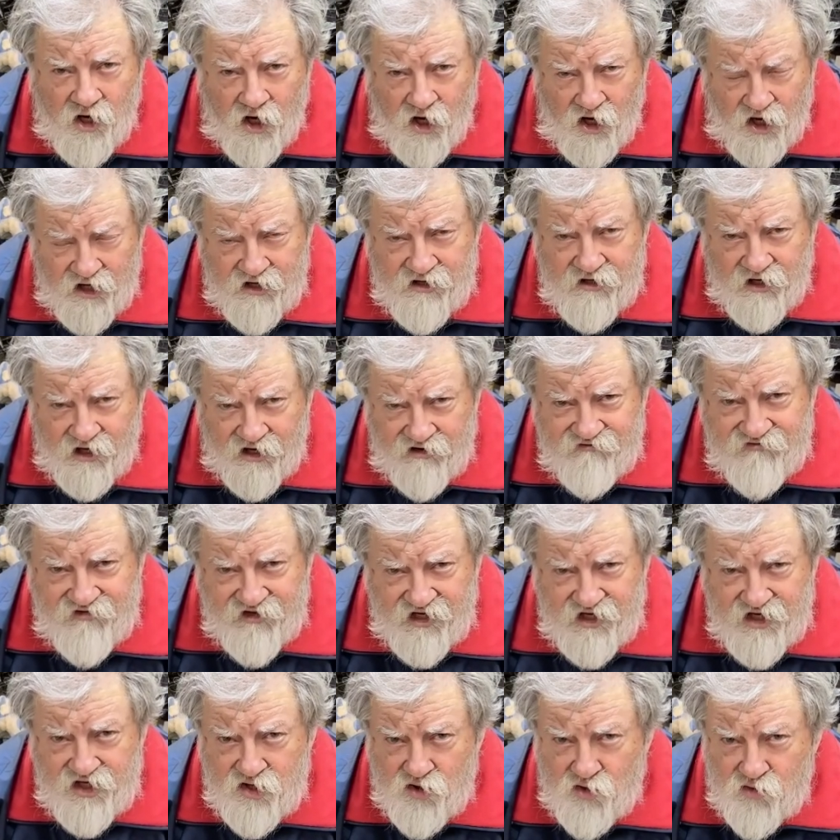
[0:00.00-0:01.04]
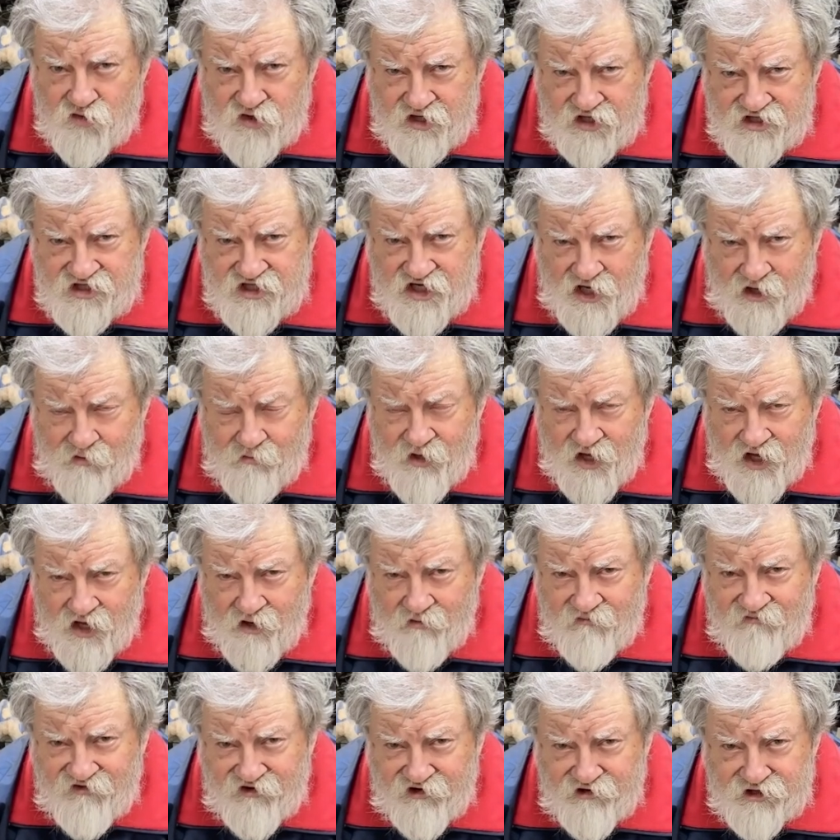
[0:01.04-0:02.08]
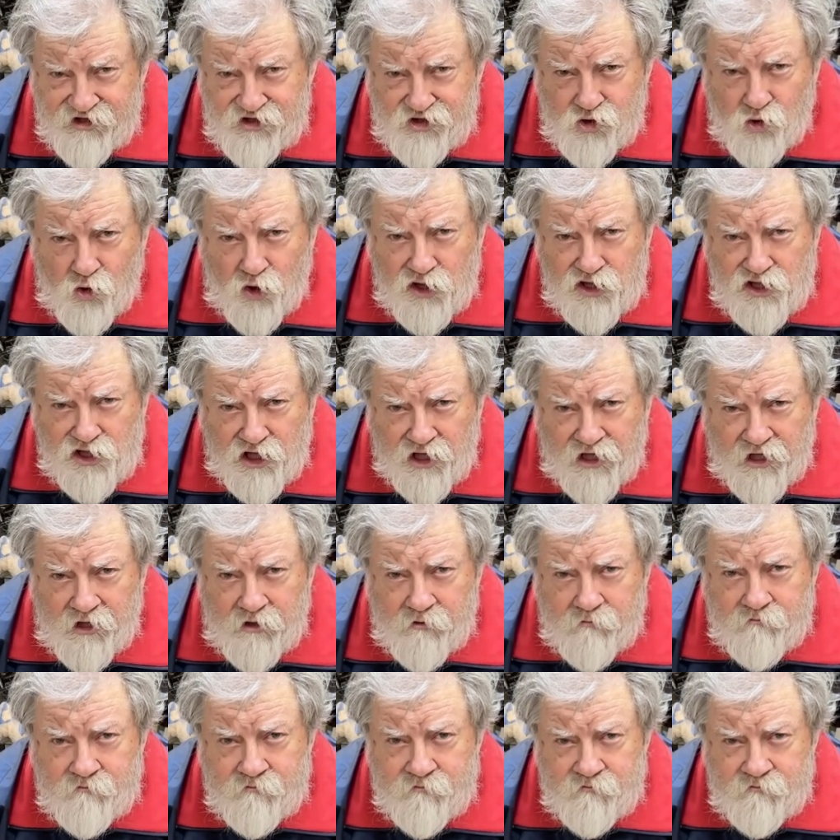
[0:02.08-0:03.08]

on a video that's coming up very shortly.